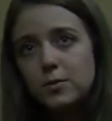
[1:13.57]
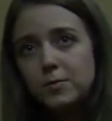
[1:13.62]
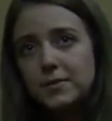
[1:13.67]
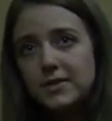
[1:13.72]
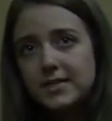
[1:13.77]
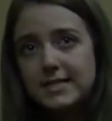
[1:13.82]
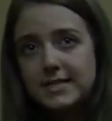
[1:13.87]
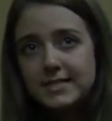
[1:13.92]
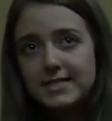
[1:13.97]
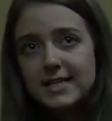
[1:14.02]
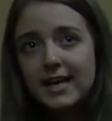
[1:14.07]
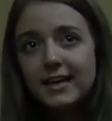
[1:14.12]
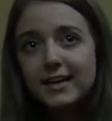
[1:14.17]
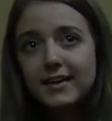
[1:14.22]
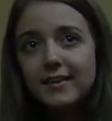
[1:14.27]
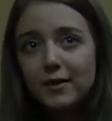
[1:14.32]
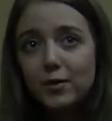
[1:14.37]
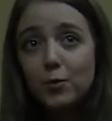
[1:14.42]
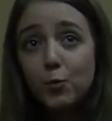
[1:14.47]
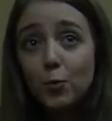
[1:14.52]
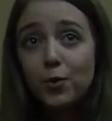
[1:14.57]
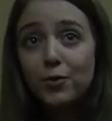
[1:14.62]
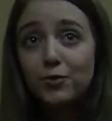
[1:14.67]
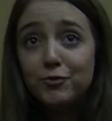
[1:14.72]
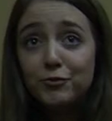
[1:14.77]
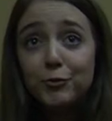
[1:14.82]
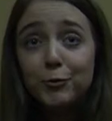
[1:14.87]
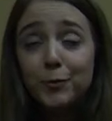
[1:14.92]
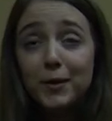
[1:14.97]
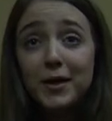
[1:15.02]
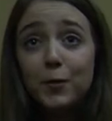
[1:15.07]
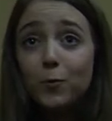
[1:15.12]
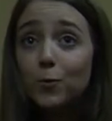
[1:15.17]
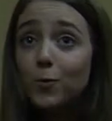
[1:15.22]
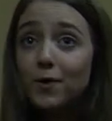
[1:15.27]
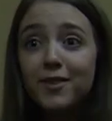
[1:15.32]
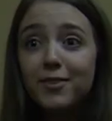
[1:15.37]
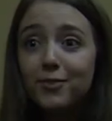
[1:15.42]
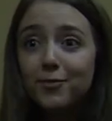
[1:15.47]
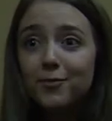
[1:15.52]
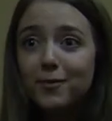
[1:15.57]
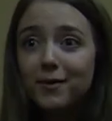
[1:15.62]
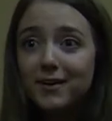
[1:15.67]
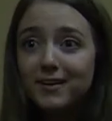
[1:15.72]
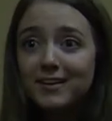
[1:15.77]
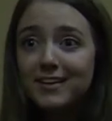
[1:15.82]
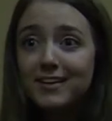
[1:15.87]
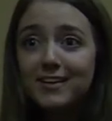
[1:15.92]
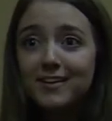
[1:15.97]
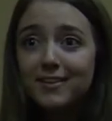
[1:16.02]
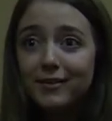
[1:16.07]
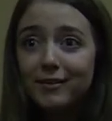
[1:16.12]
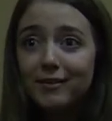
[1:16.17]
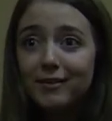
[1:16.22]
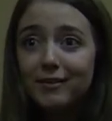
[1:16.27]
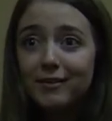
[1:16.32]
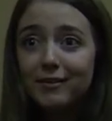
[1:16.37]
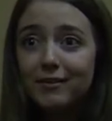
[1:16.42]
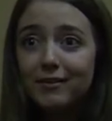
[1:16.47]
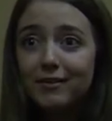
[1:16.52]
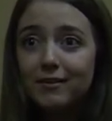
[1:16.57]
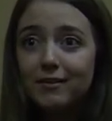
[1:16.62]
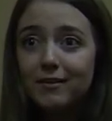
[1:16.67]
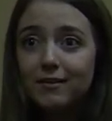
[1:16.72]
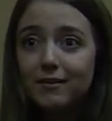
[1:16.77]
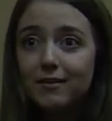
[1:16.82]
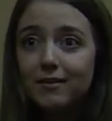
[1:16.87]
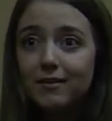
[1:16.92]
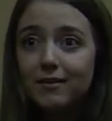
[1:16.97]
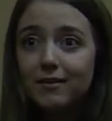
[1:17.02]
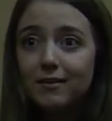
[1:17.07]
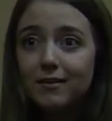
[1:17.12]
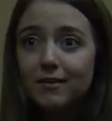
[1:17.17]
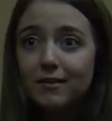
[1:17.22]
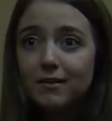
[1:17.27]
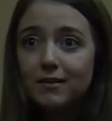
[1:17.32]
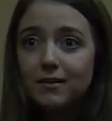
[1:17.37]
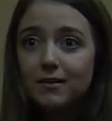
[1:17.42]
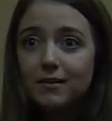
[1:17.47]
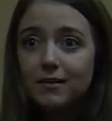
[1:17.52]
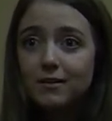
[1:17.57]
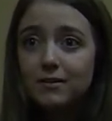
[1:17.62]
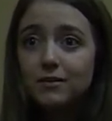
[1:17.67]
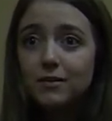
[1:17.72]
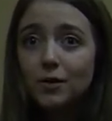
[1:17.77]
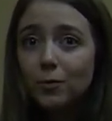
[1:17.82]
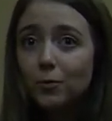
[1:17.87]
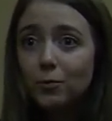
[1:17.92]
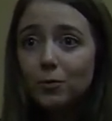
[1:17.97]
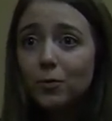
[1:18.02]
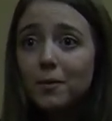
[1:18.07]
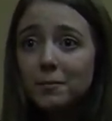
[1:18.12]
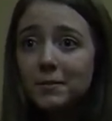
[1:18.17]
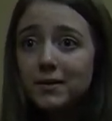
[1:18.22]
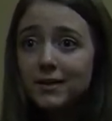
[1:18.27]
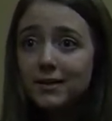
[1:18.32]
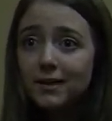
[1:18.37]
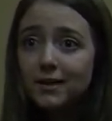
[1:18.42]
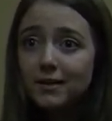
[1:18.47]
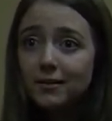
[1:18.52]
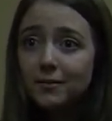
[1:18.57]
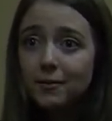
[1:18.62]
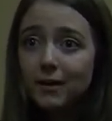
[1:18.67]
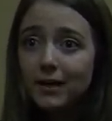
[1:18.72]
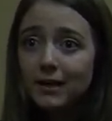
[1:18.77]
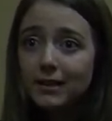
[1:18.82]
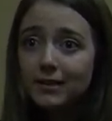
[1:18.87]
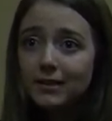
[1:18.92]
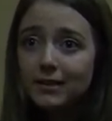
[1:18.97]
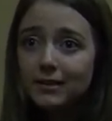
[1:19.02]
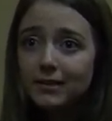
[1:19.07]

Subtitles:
Nobody does anything worth doing with one either. No woman, anyway.